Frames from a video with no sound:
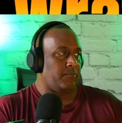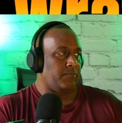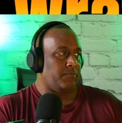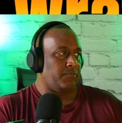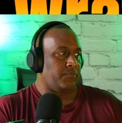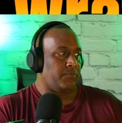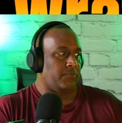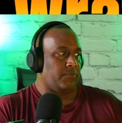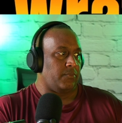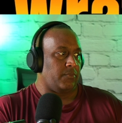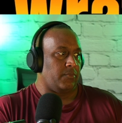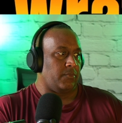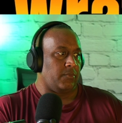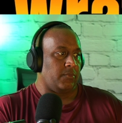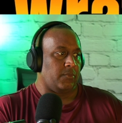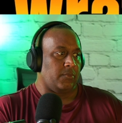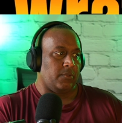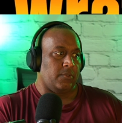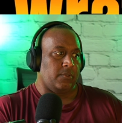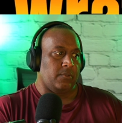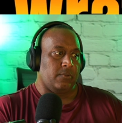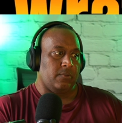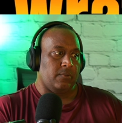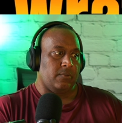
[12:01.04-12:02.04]

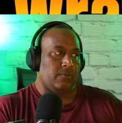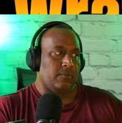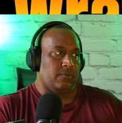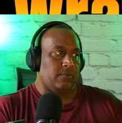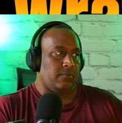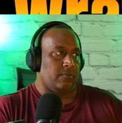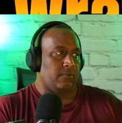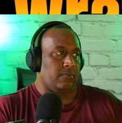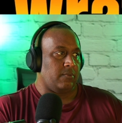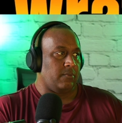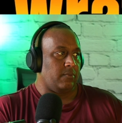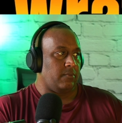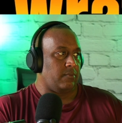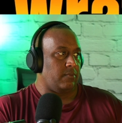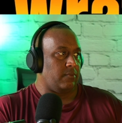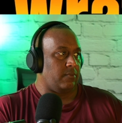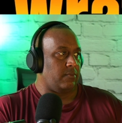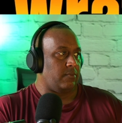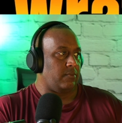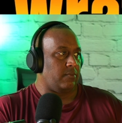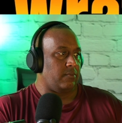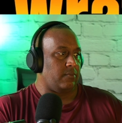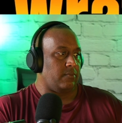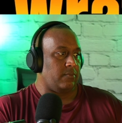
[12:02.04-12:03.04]

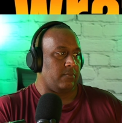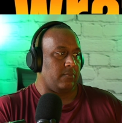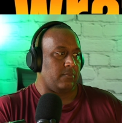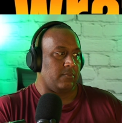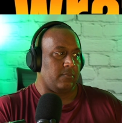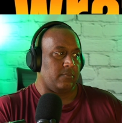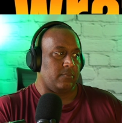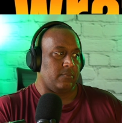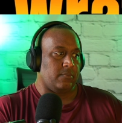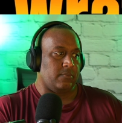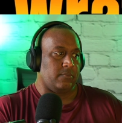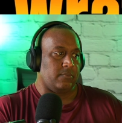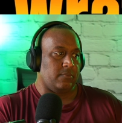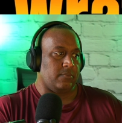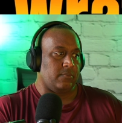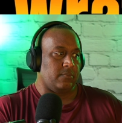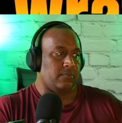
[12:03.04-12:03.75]
No one is speaking in this clip.